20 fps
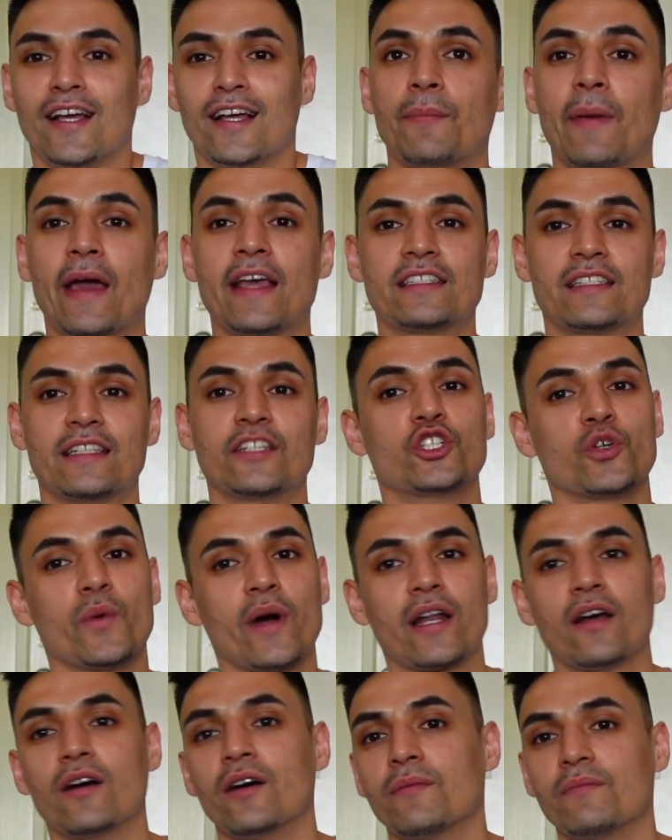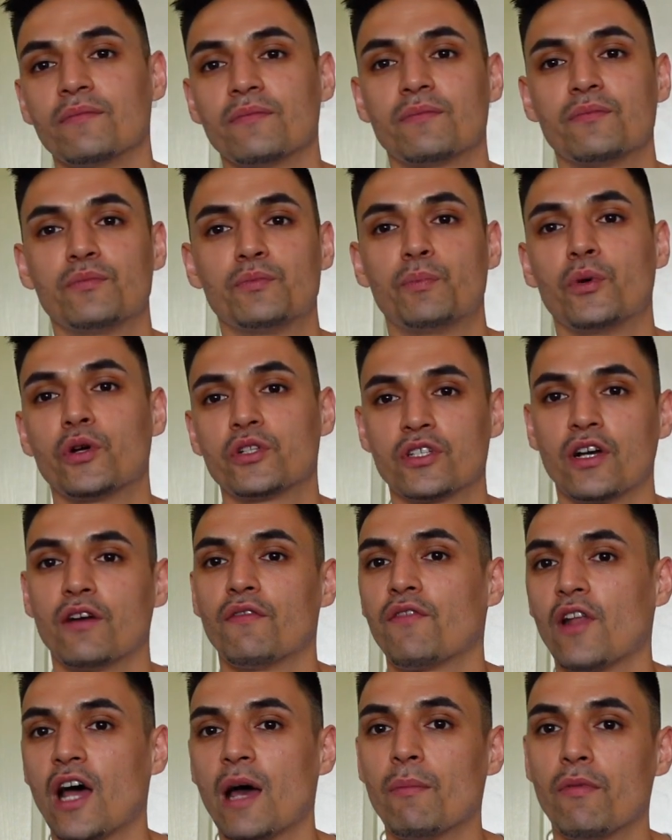And basically Joanna booked our
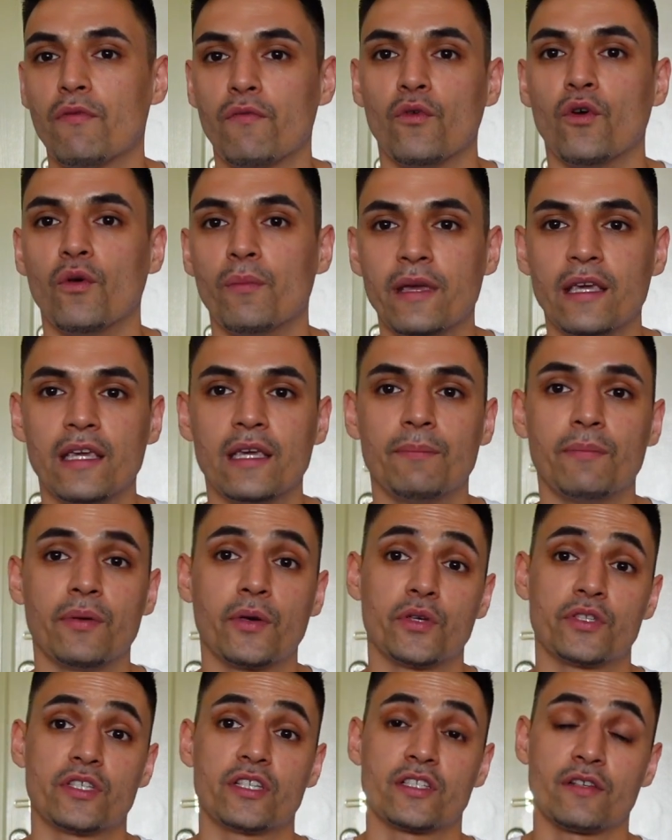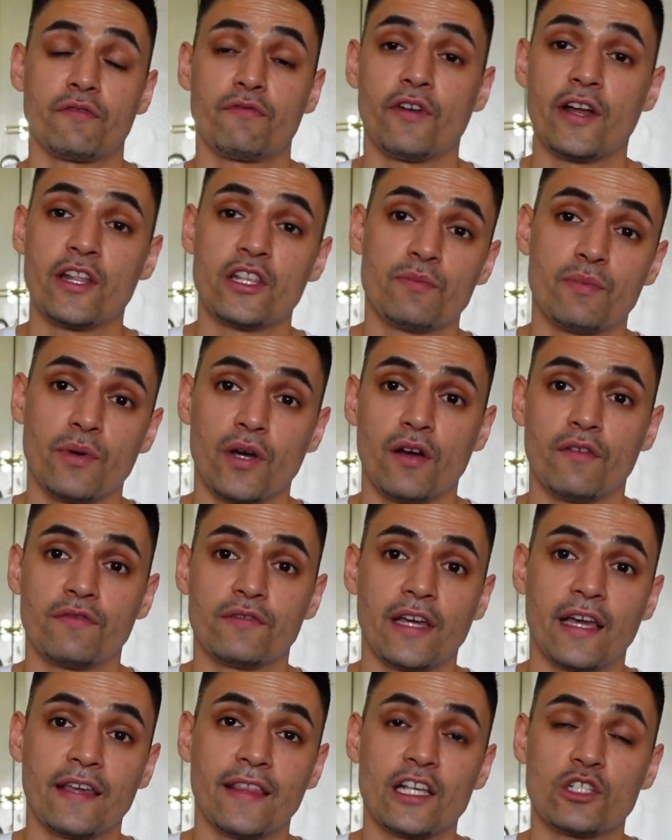flight before me because it's a friend's
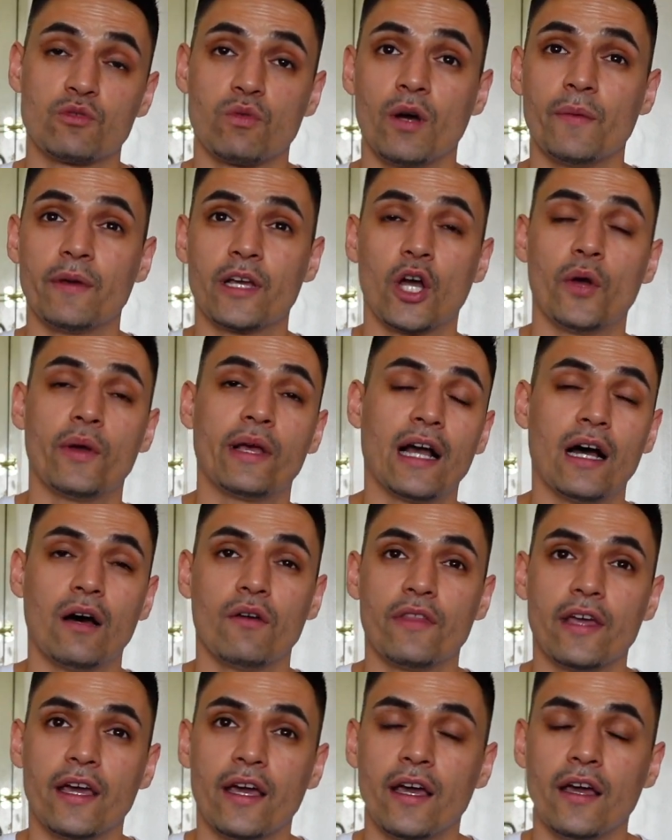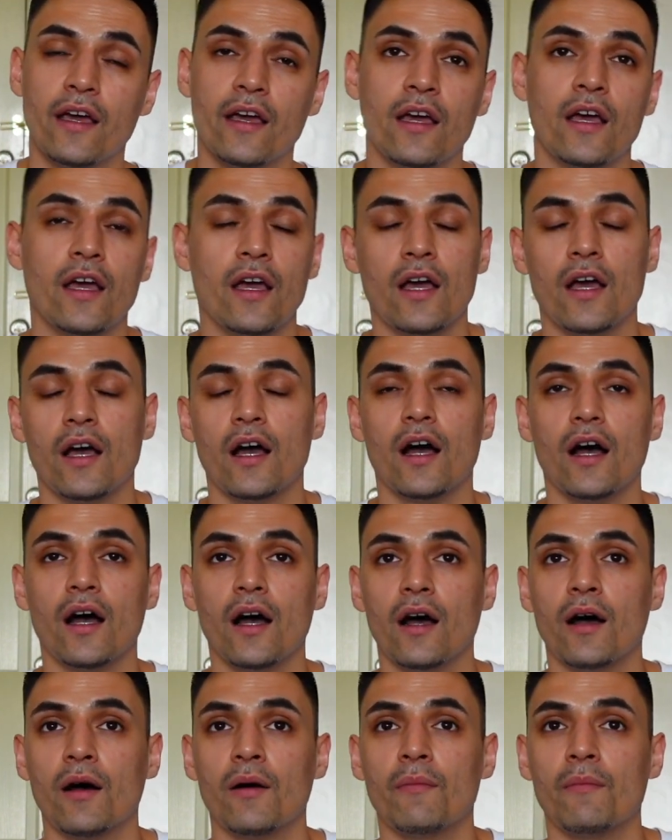birthday, that's why we're going out there.
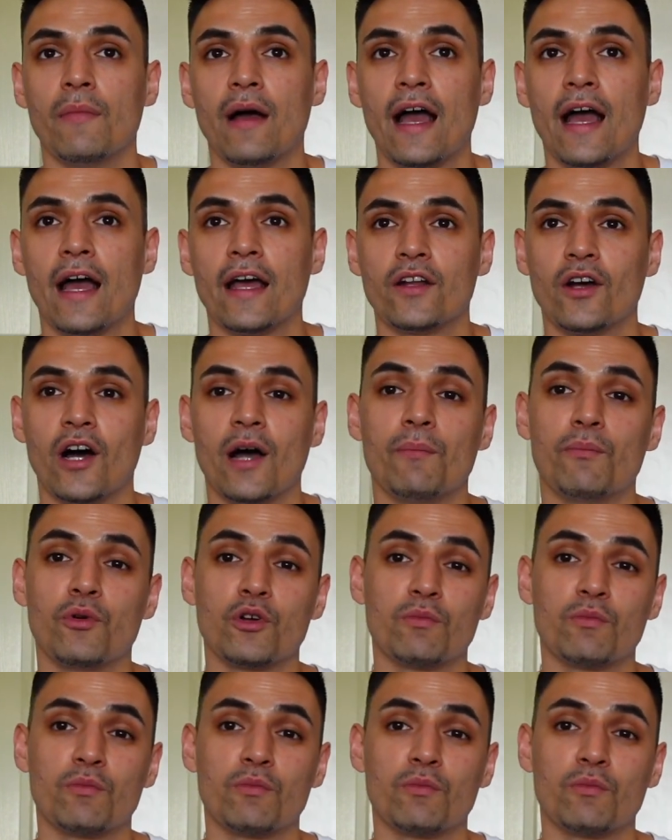And I